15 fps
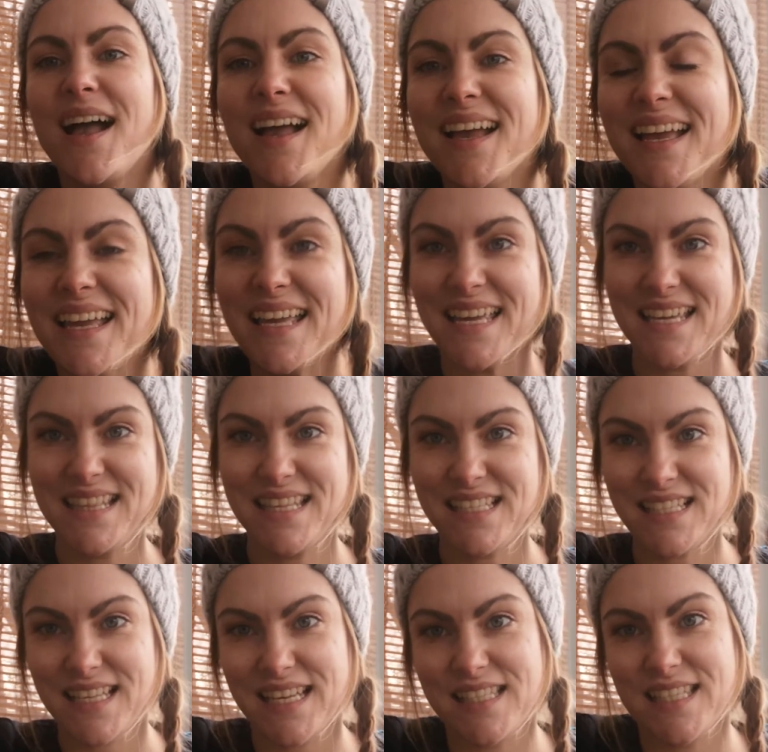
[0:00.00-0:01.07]
Hi, in
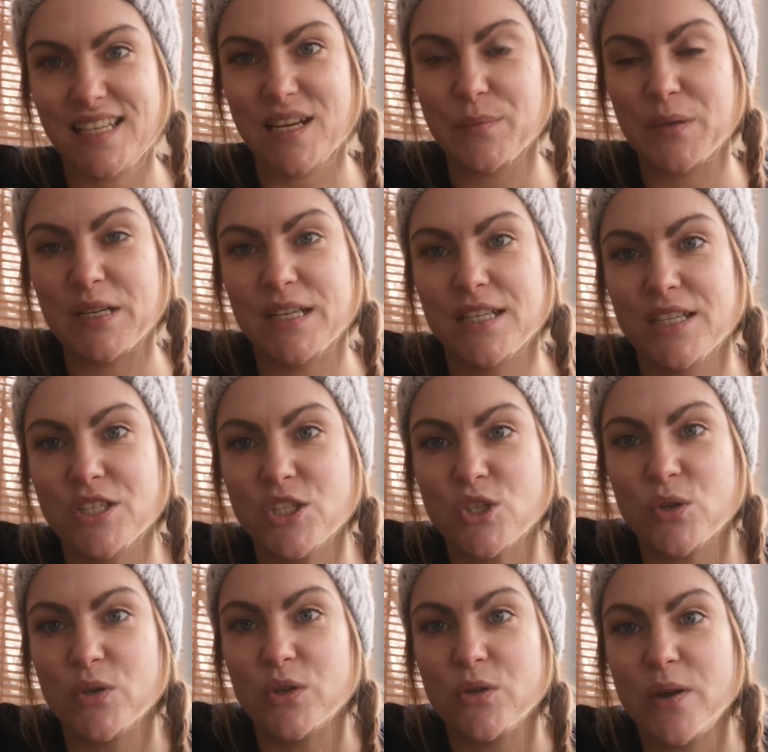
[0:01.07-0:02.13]
this lesson I'm going to
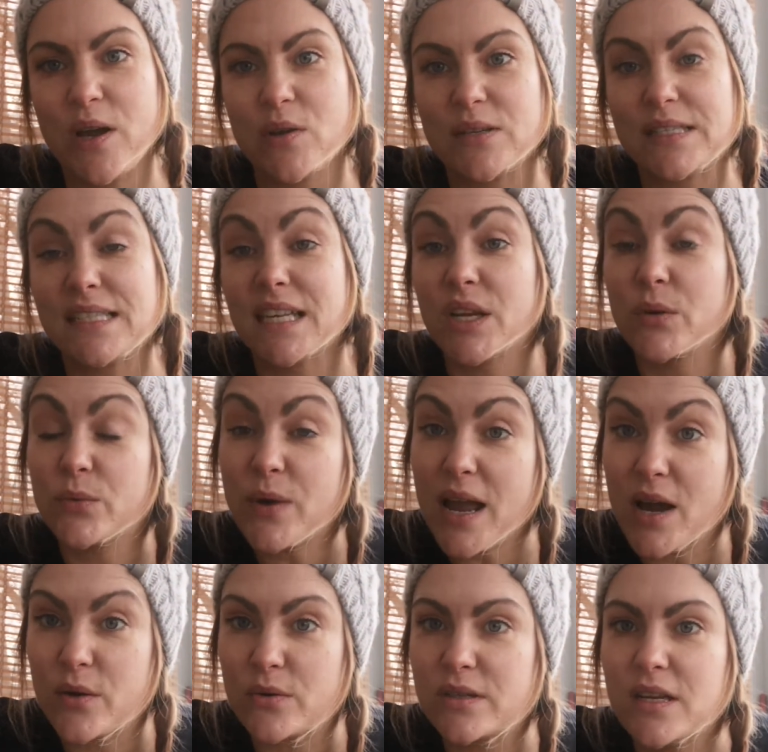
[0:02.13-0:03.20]
show you how to sing a
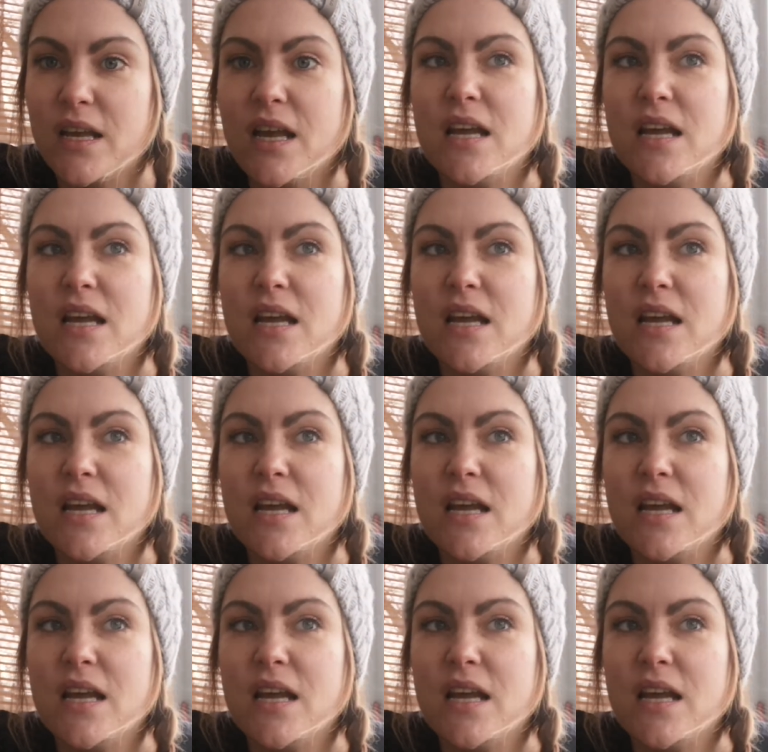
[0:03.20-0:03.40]
round.